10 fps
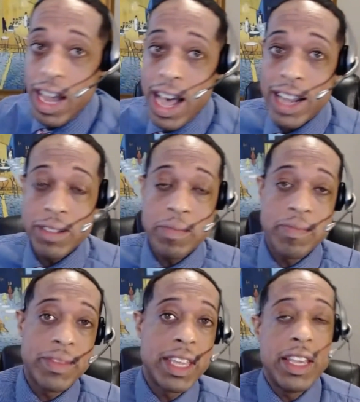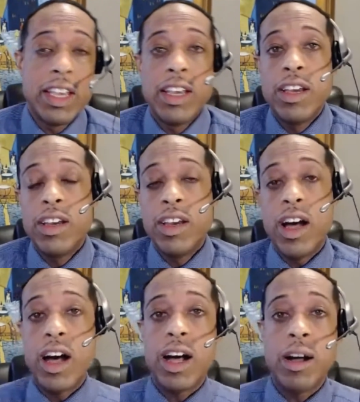item.
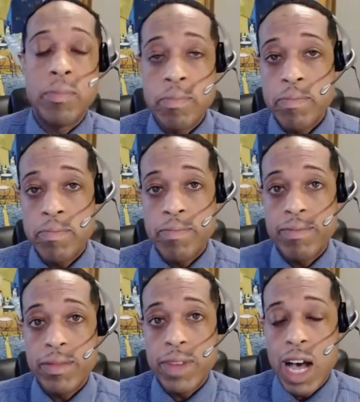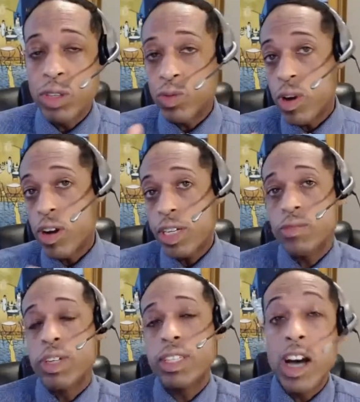I was working
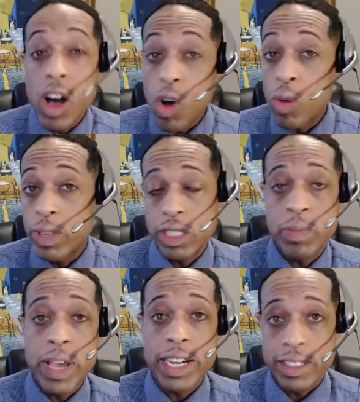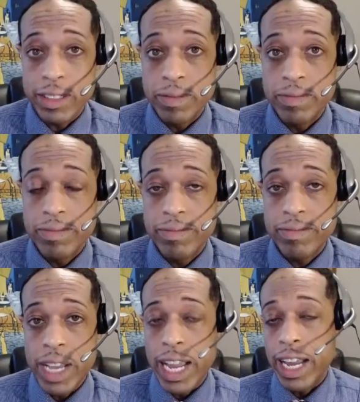with a home inspector,
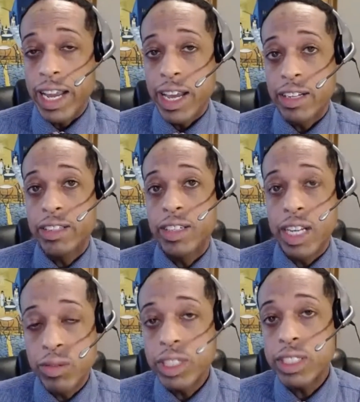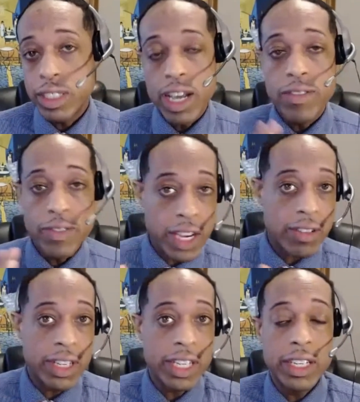and it was a
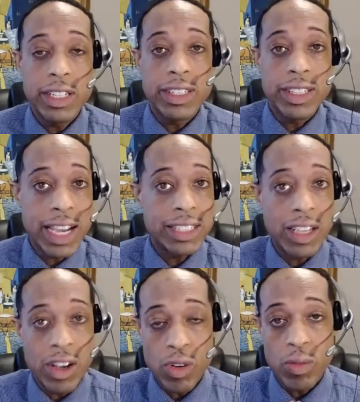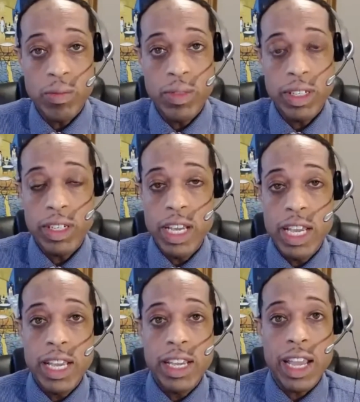very nice home.
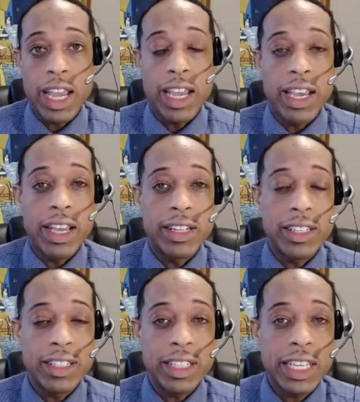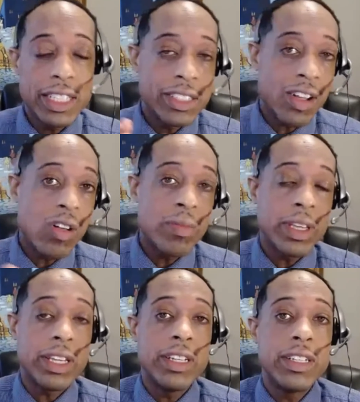And he told
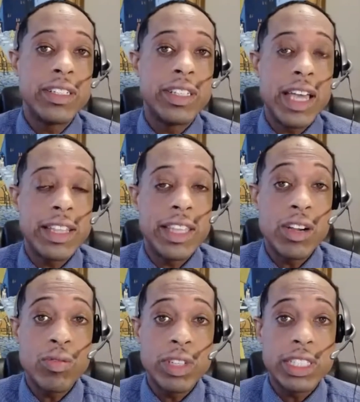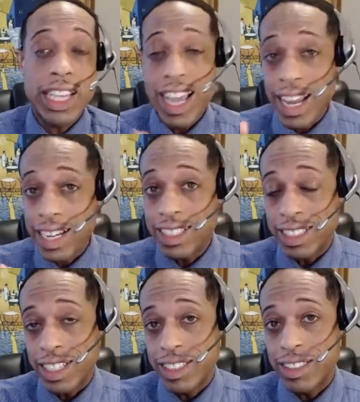me that there was an
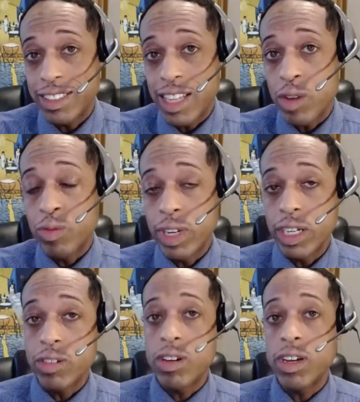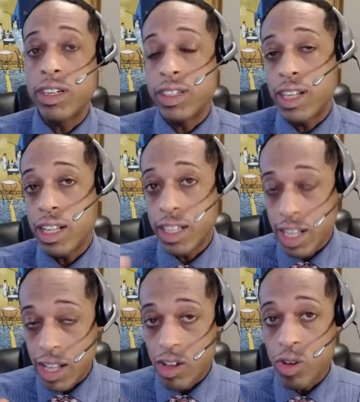agent that went on
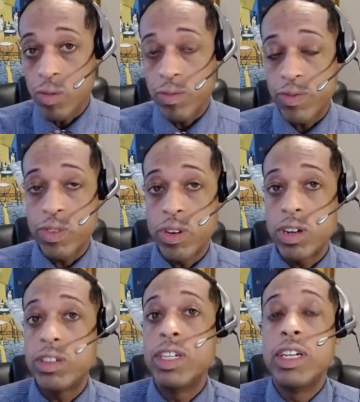a home for